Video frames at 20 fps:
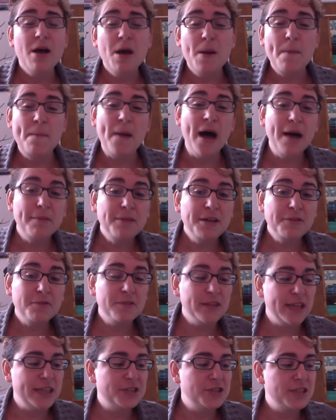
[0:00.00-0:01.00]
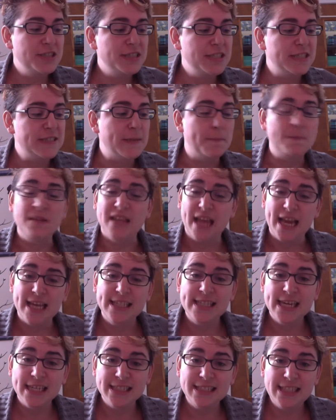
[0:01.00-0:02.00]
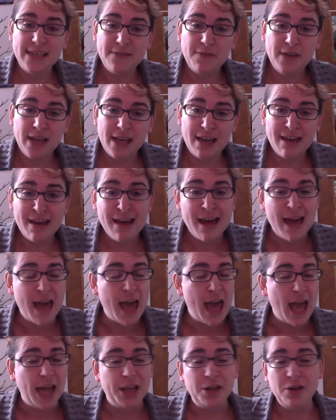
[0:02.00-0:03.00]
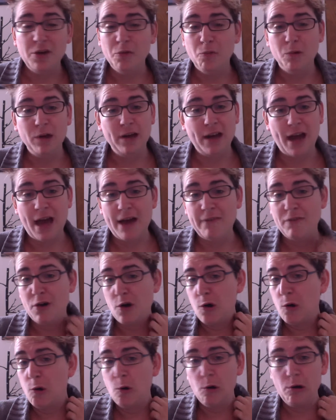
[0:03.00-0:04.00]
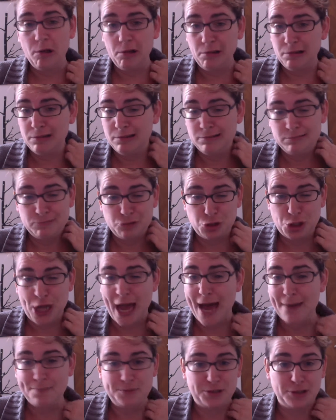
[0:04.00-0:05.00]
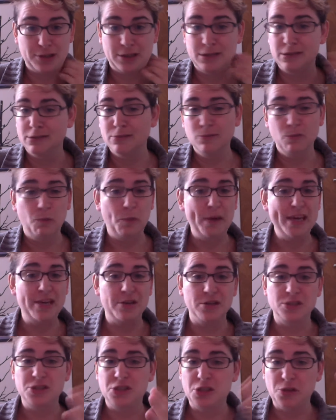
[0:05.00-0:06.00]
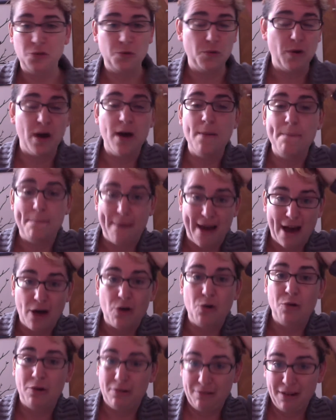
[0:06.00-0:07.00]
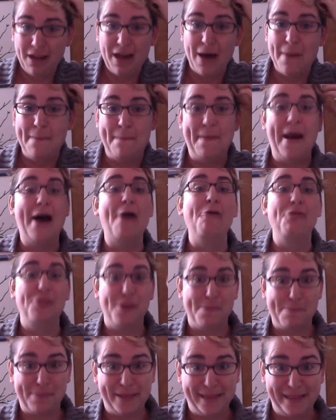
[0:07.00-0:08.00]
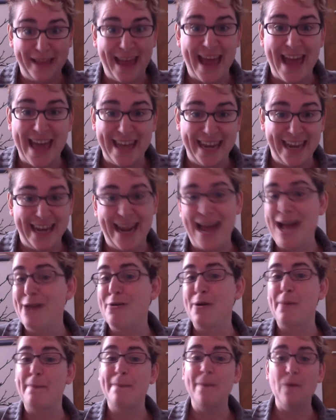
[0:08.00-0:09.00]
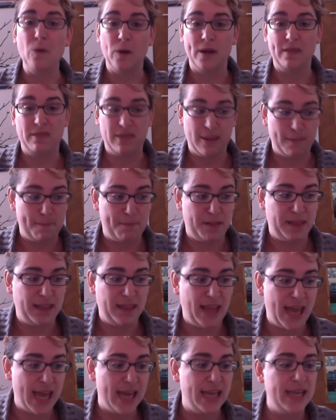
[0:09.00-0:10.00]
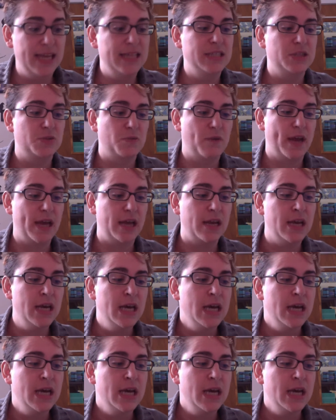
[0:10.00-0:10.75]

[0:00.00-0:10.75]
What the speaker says: Public relations is a planned activity, and we're going to have a whole chapter, week or two about the plan and how important the plan is, right?